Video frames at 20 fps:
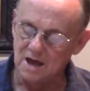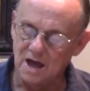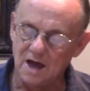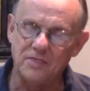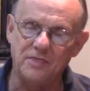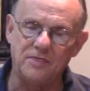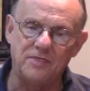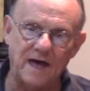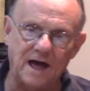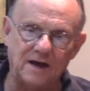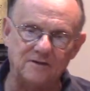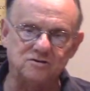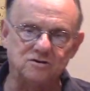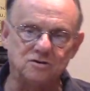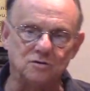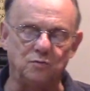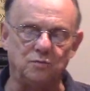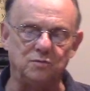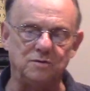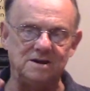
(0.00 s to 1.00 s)
That's
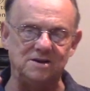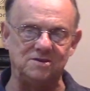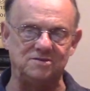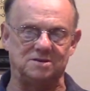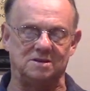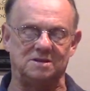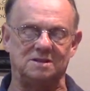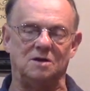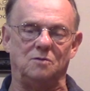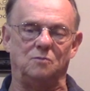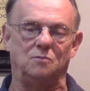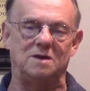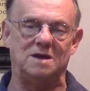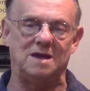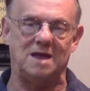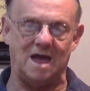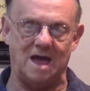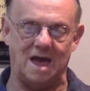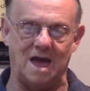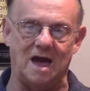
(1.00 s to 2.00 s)
the reason that
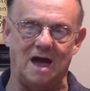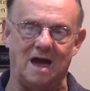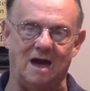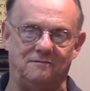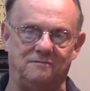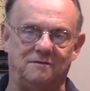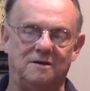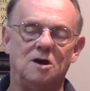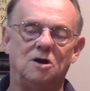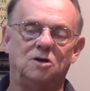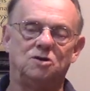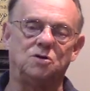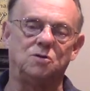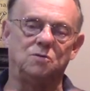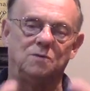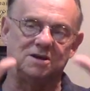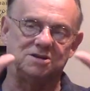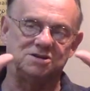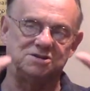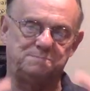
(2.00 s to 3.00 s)
we have
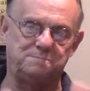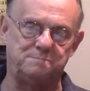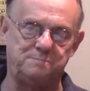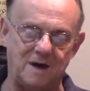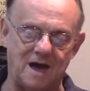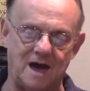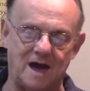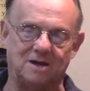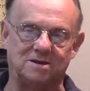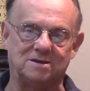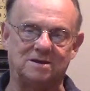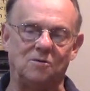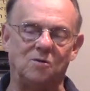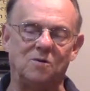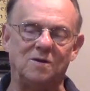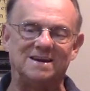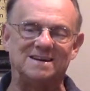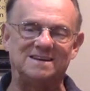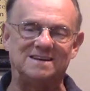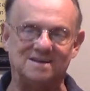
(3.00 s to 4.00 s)
to expect
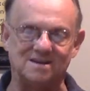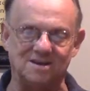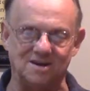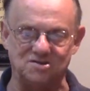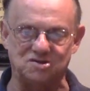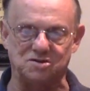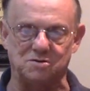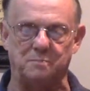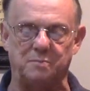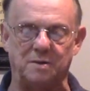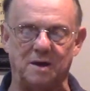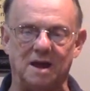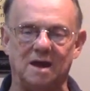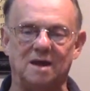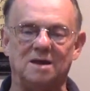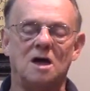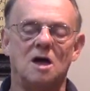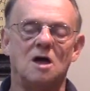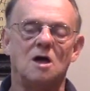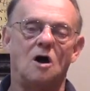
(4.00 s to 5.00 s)
or
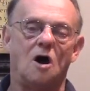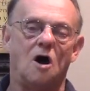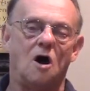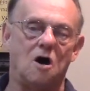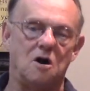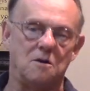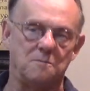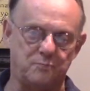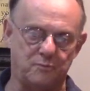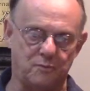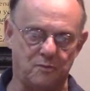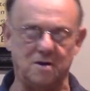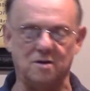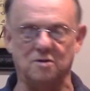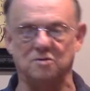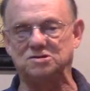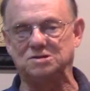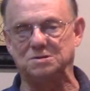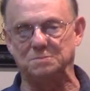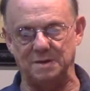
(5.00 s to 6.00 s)
anticipate our
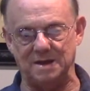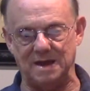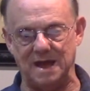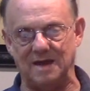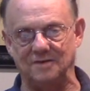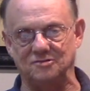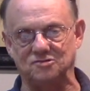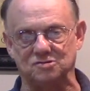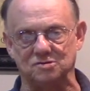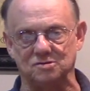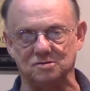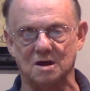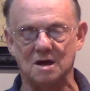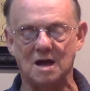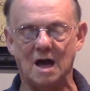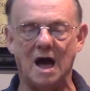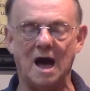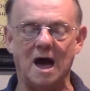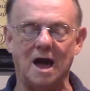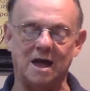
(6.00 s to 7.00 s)
prayers to be answered.
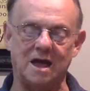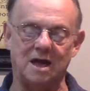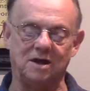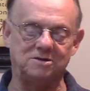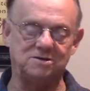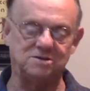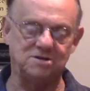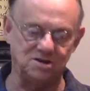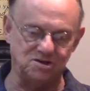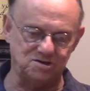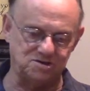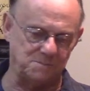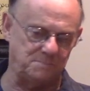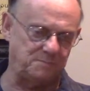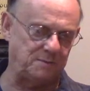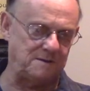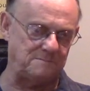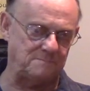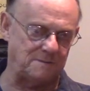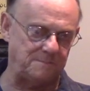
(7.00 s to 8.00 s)
I
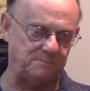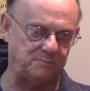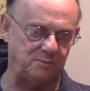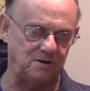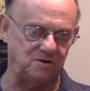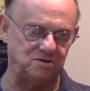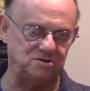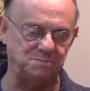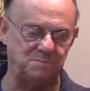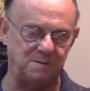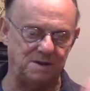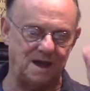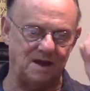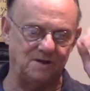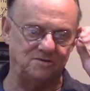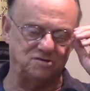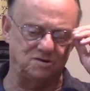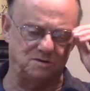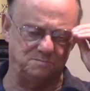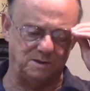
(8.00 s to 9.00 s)
anticipate my prayer to be
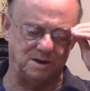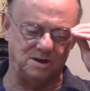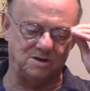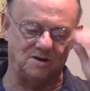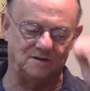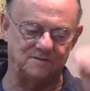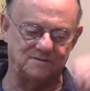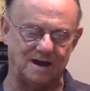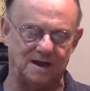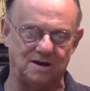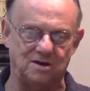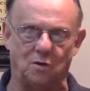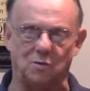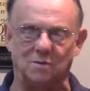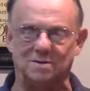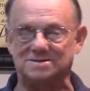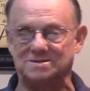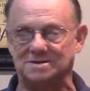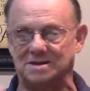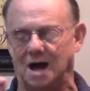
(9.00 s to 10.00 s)
answered because I know
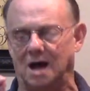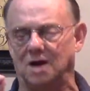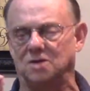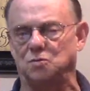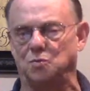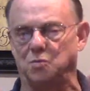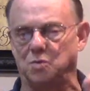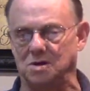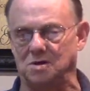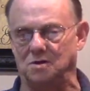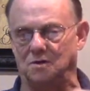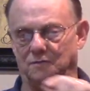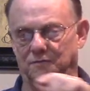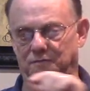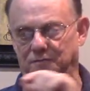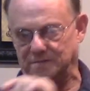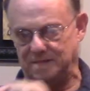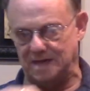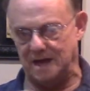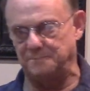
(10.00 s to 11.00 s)
it's God's will
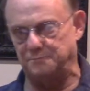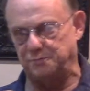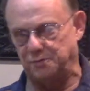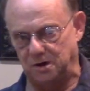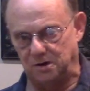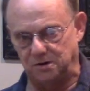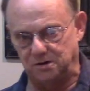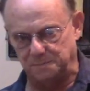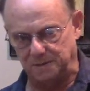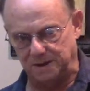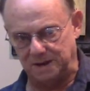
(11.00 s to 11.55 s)
for that prayer to be